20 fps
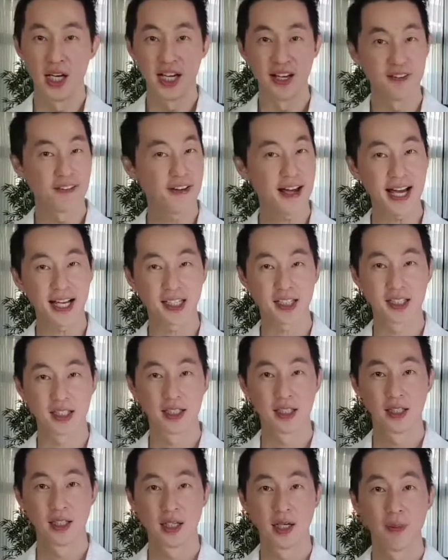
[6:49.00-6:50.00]
In
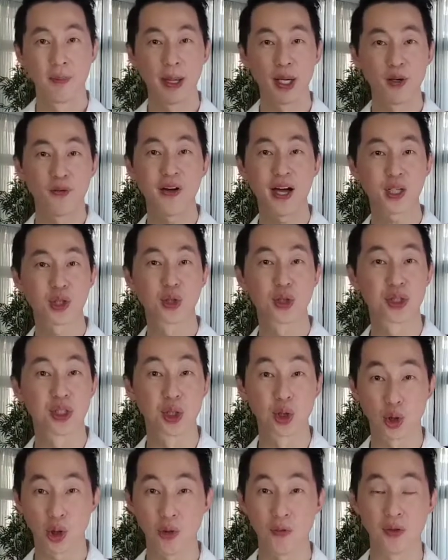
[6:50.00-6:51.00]
fact, manufacturers
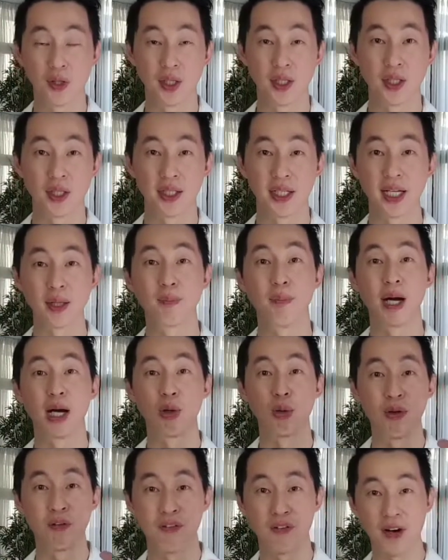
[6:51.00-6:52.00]
discovered that by
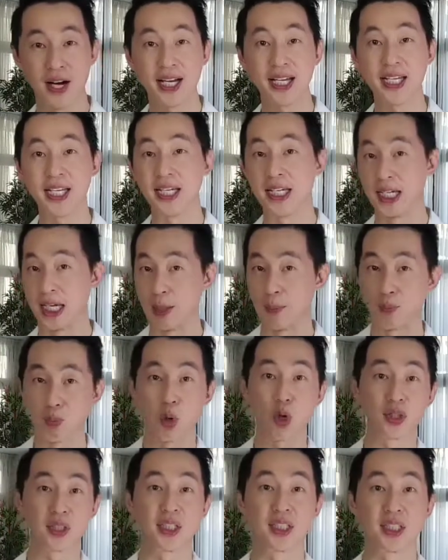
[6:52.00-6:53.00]
refining and
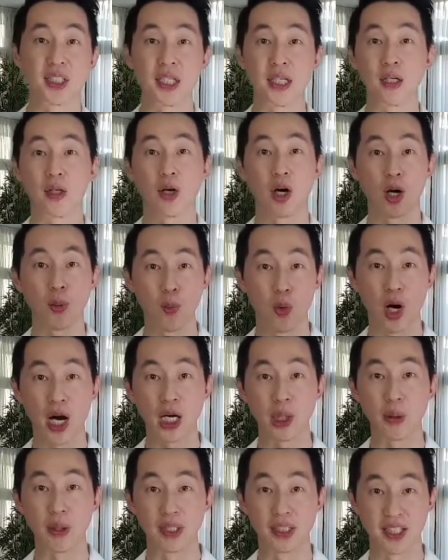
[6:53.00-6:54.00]
processing
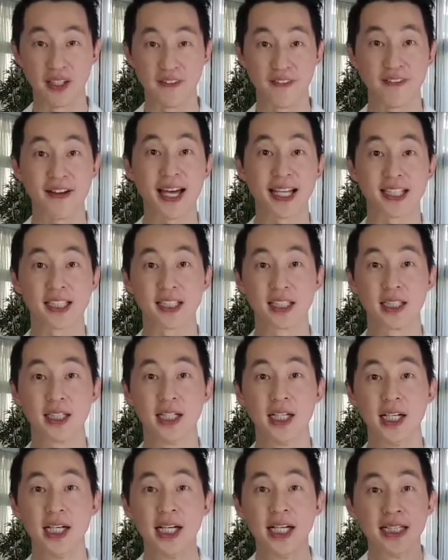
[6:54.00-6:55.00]
carbohydrates and fats,
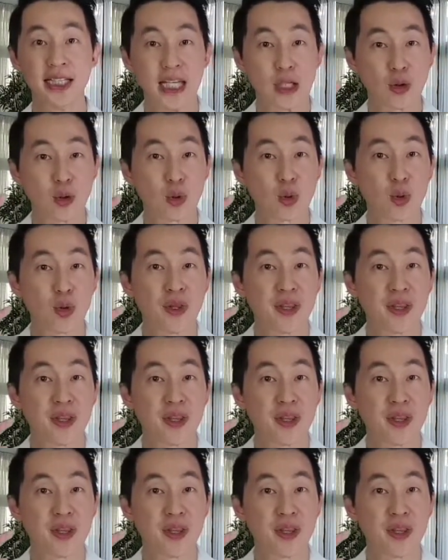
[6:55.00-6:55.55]
they could